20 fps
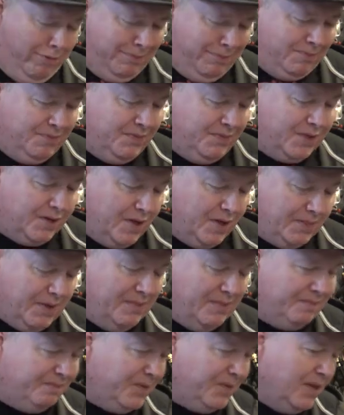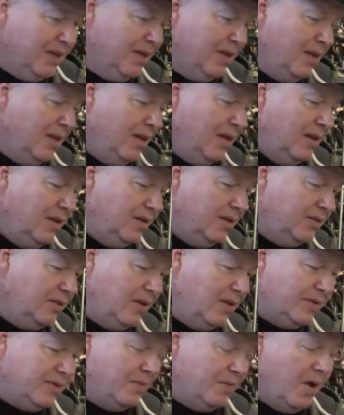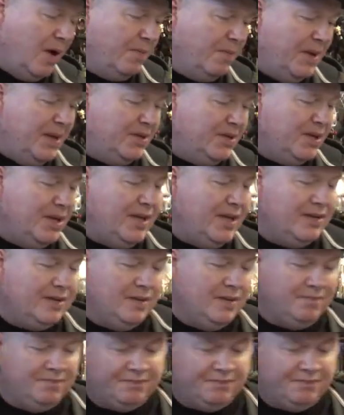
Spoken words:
Excuse me. Do have some RPGs.